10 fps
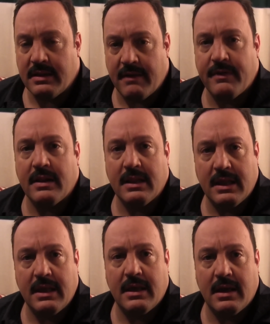I
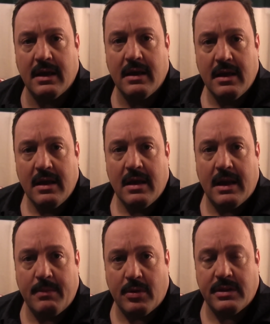definitely uh,
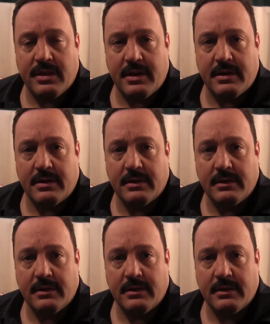I brought the thunder.